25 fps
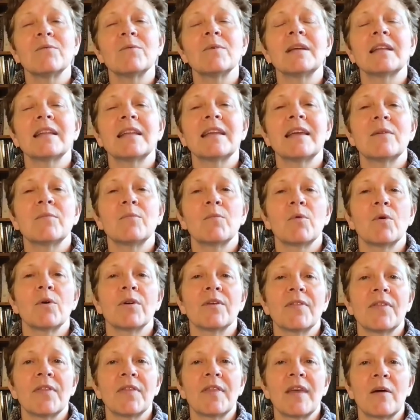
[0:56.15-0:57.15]
really
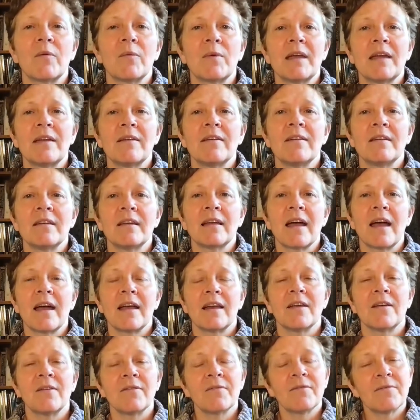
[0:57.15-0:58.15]
important that we
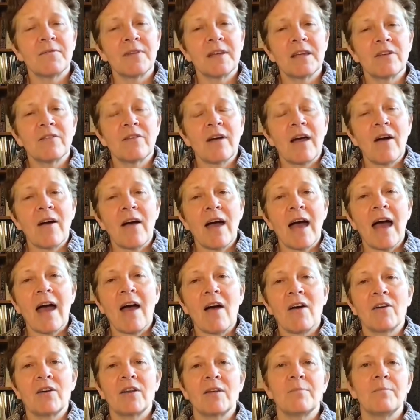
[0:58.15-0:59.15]
kind of figure out
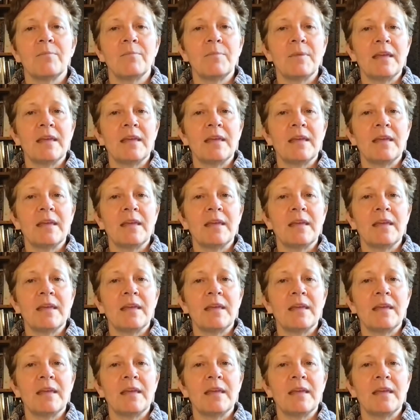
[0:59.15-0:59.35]
how to